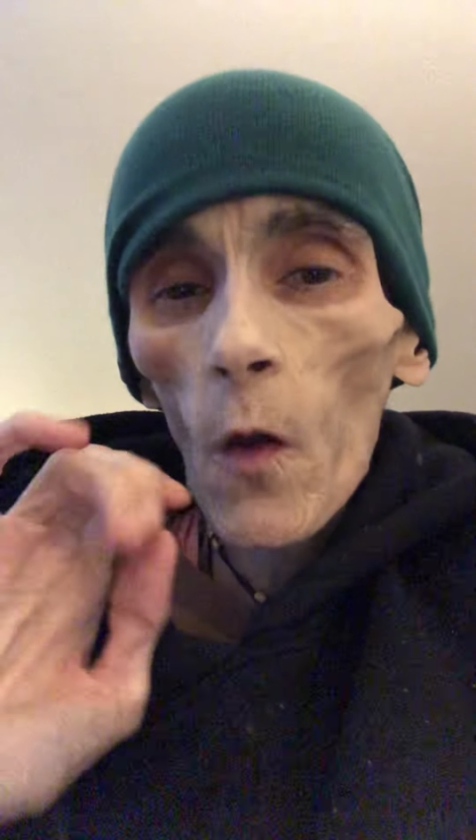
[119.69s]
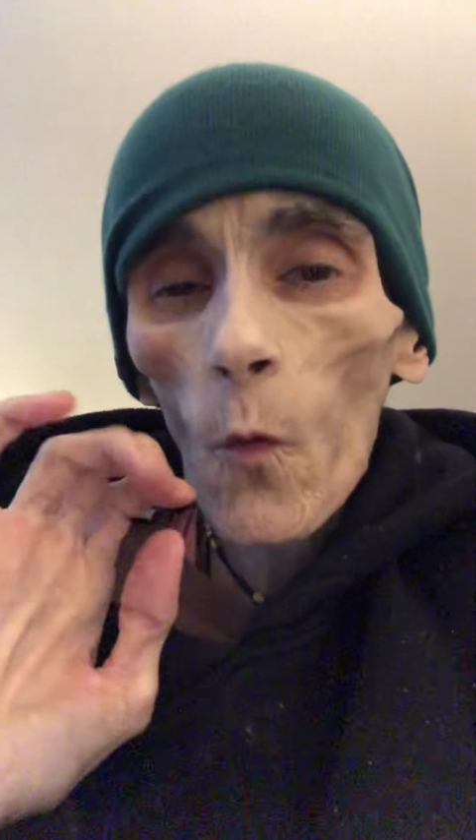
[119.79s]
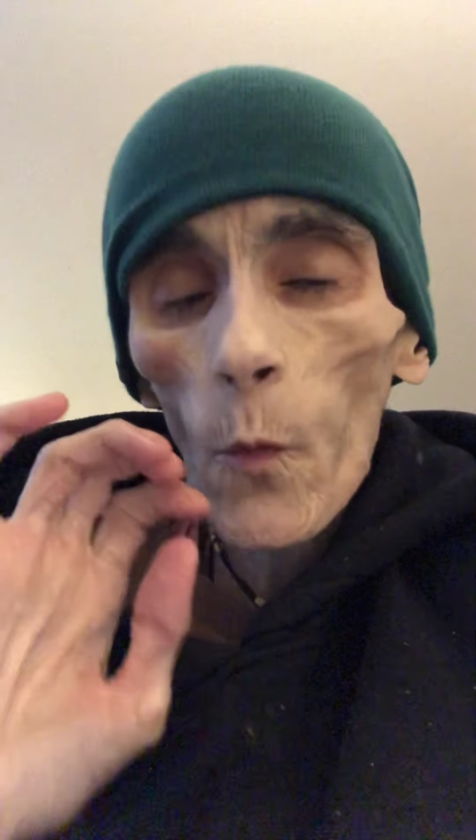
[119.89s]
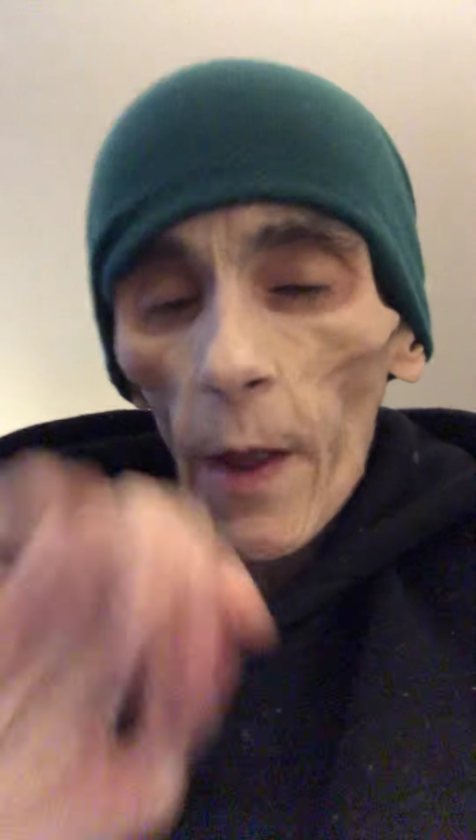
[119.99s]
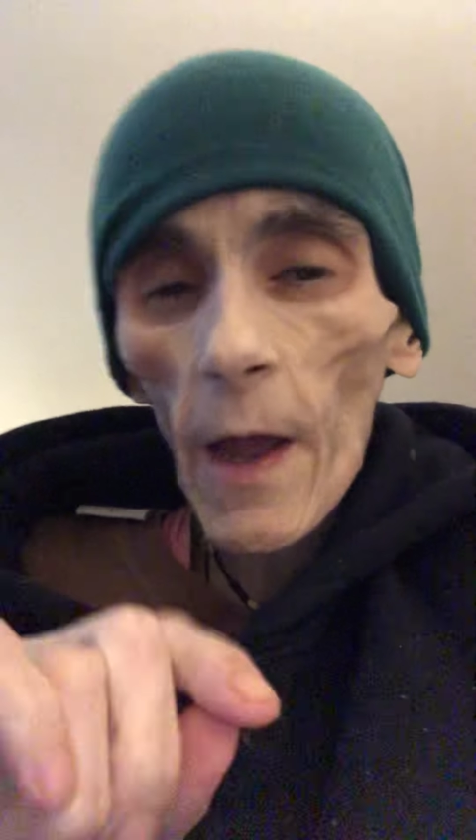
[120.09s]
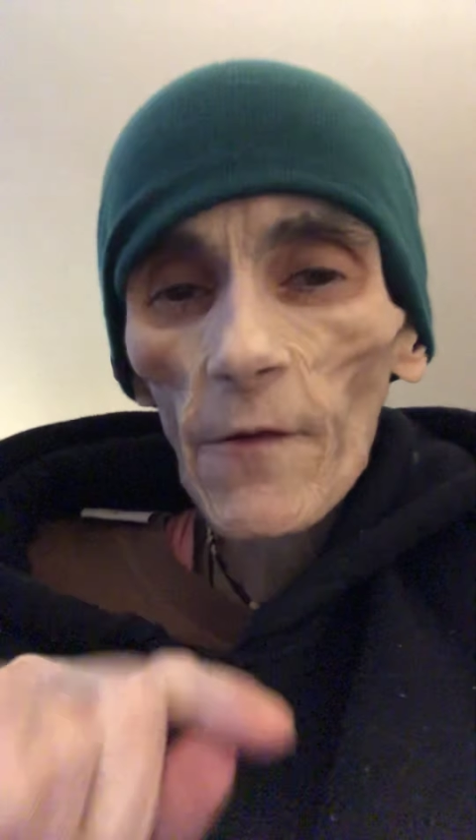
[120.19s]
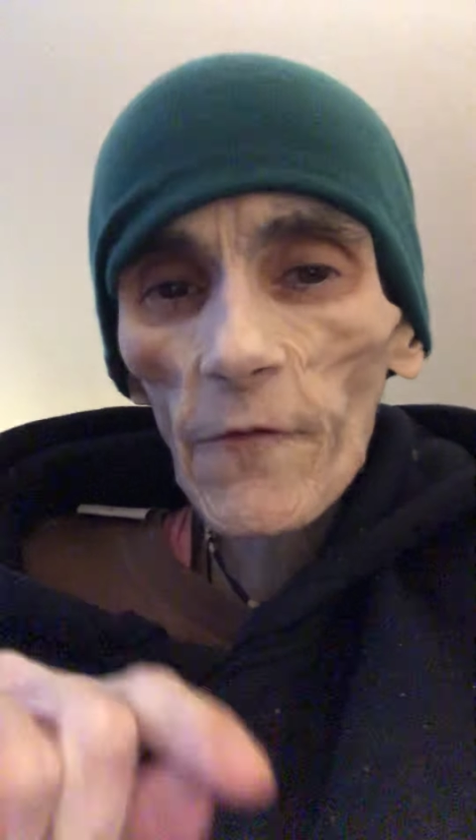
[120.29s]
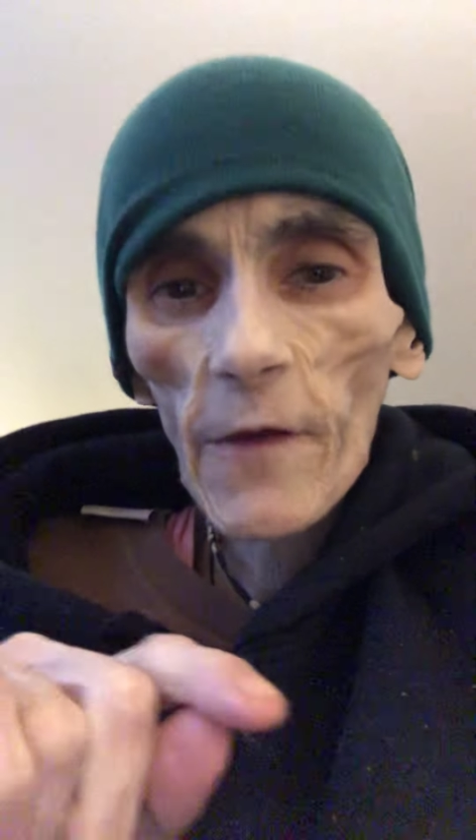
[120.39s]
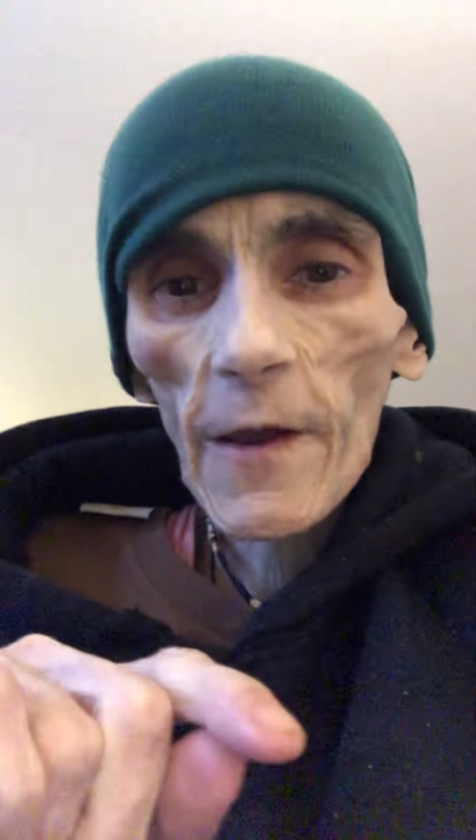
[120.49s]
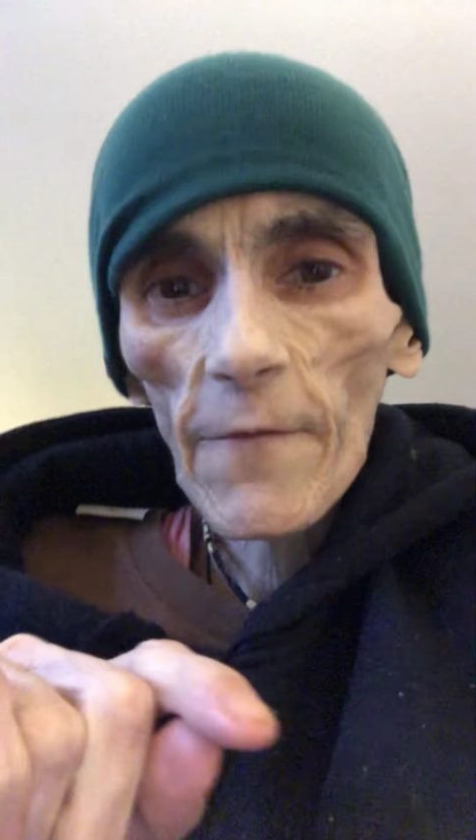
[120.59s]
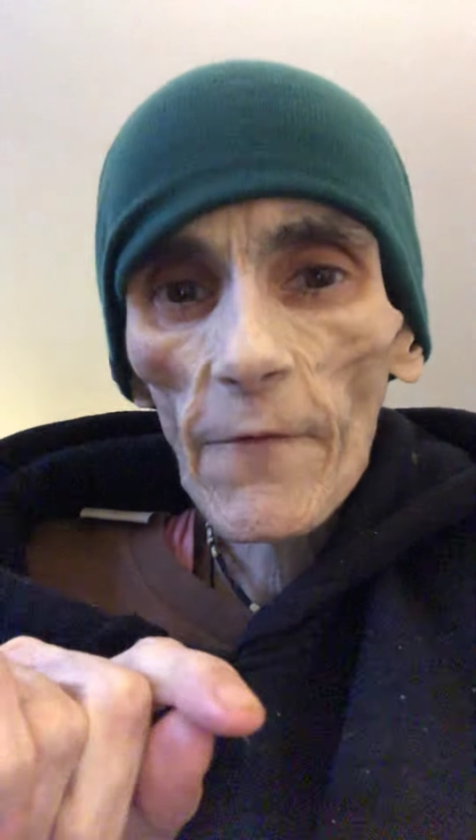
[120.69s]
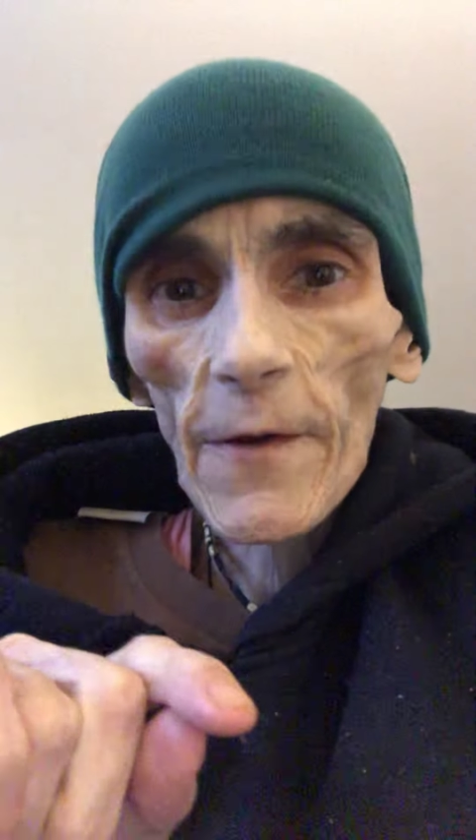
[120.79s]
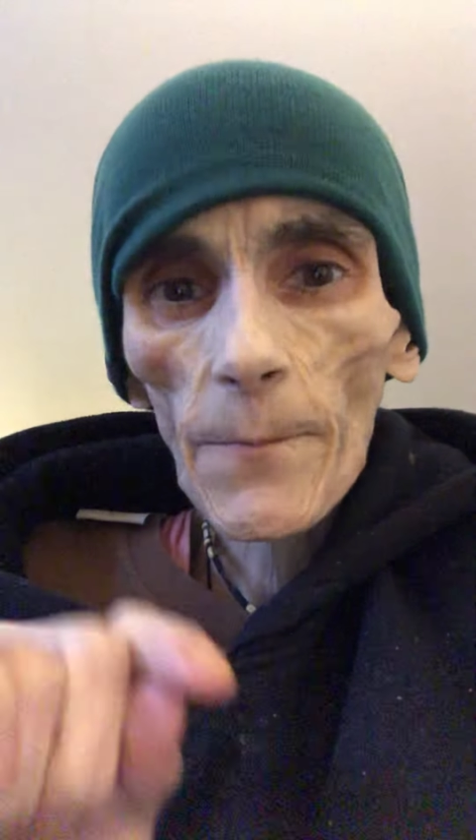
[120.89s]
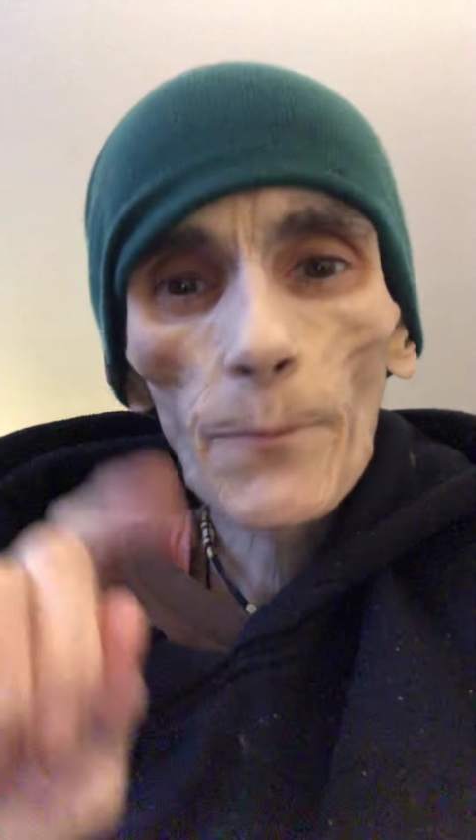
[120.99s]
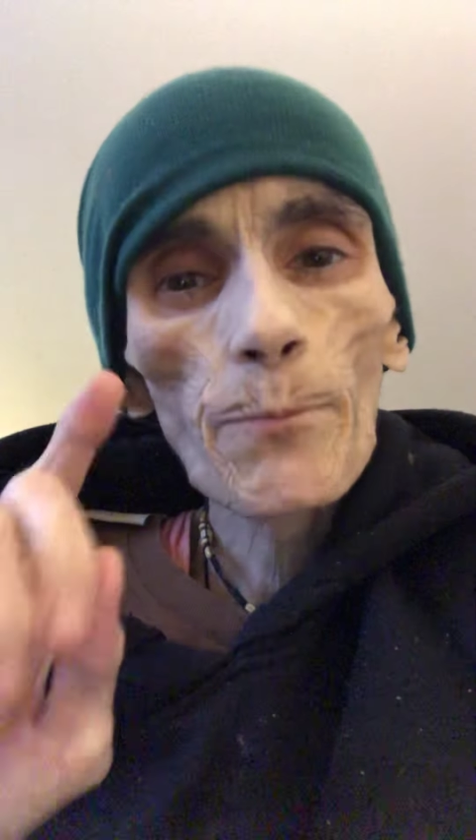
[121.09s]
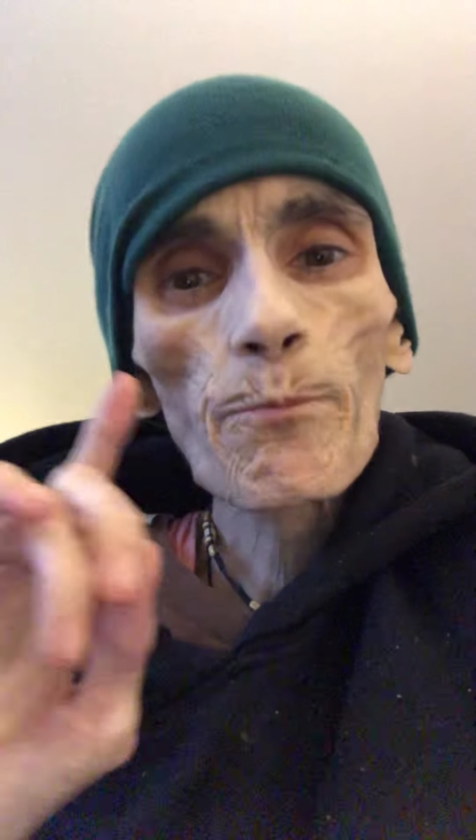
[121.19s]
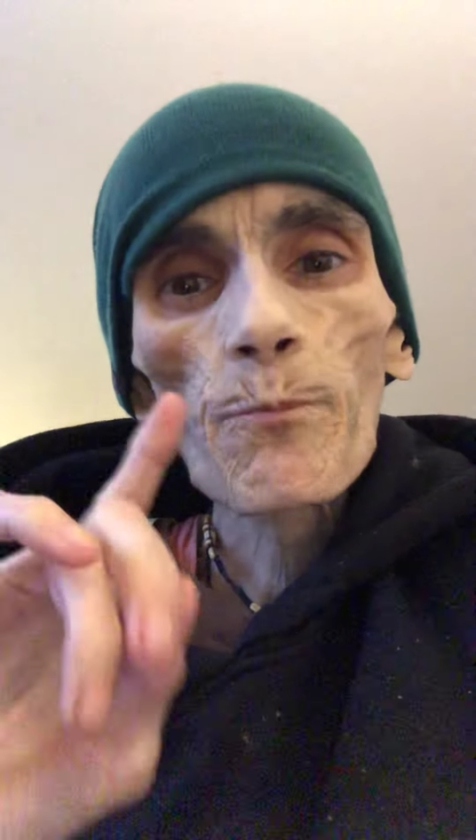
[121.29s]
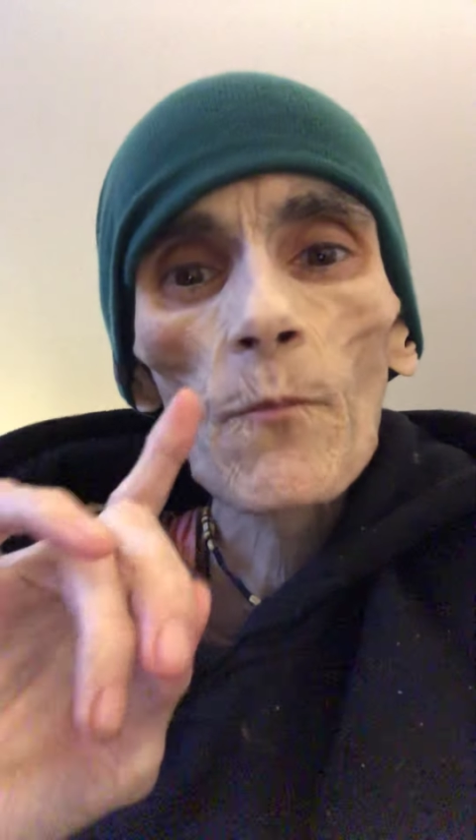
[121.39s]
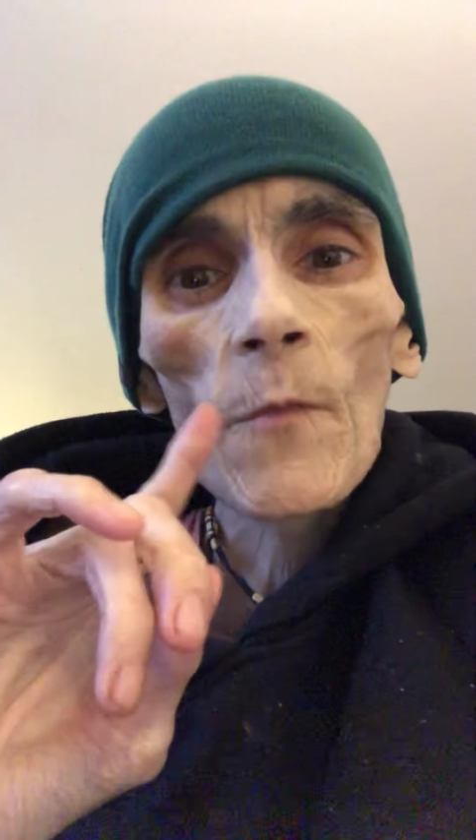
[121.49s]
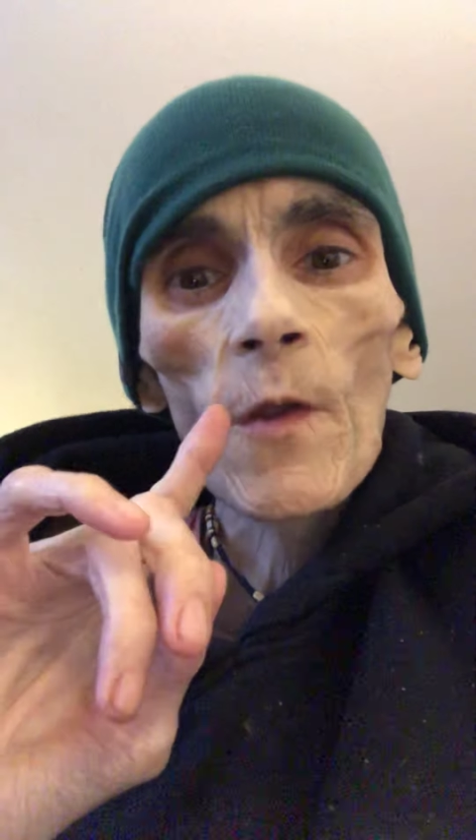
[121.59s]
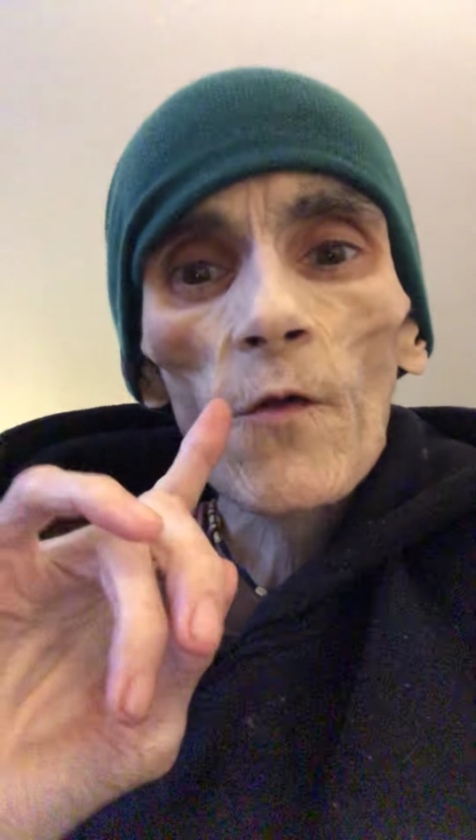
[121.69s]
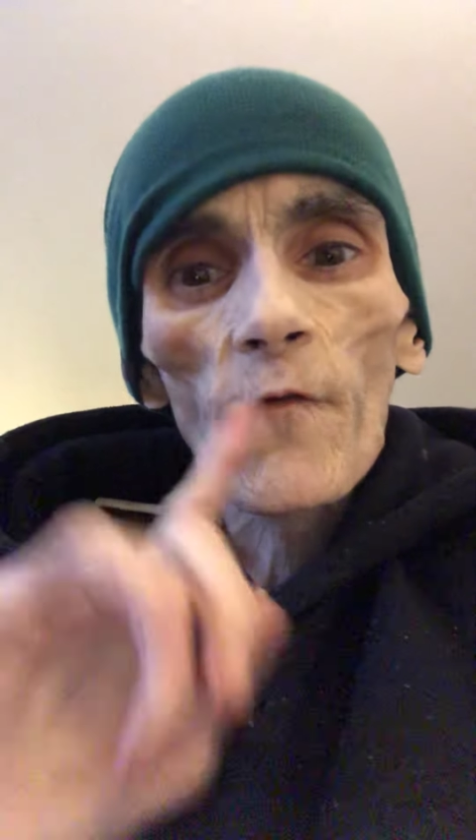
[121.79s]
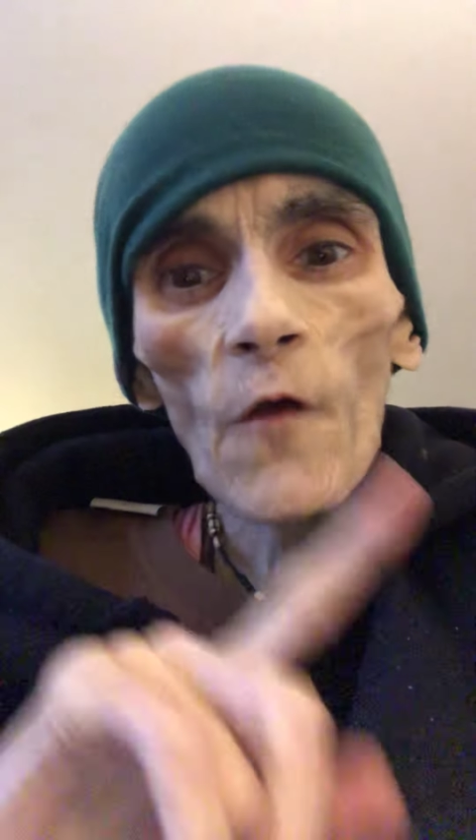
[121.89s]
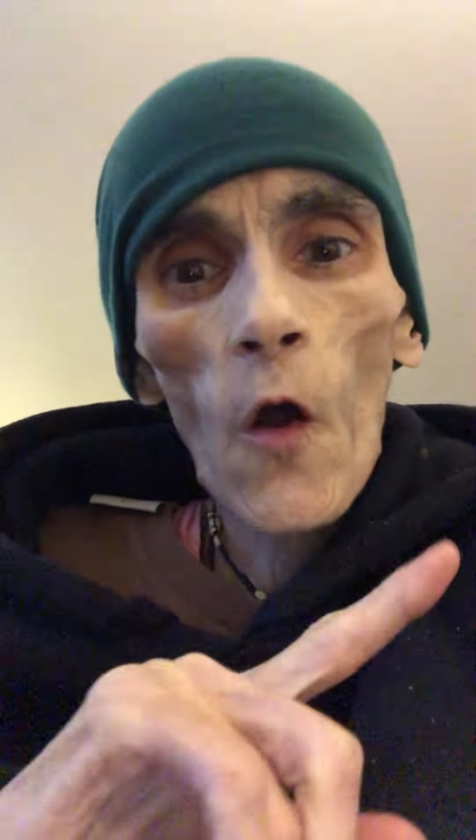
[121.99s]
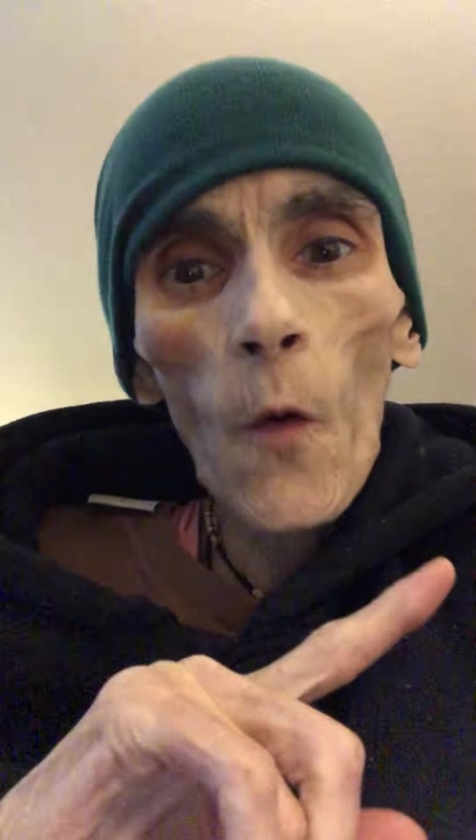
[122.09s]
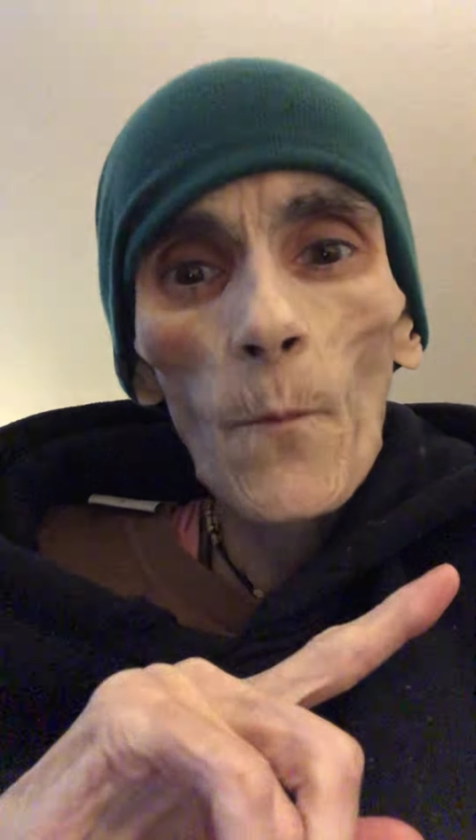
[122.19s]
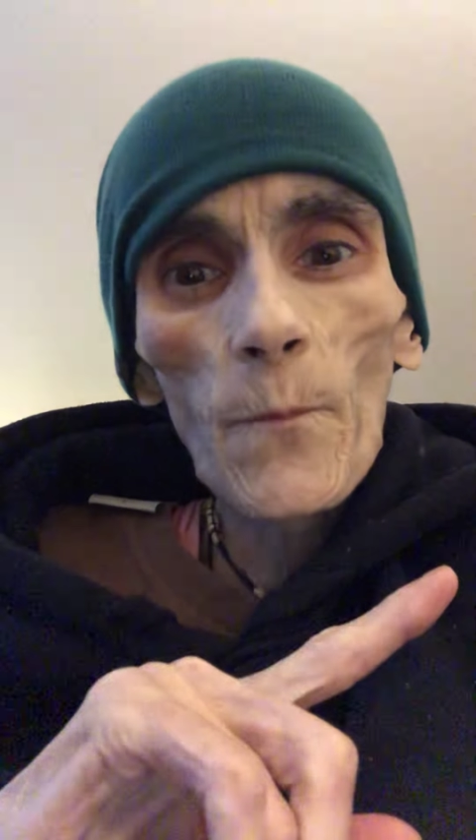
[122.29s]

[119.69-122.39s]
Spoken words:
we got sick of it. So,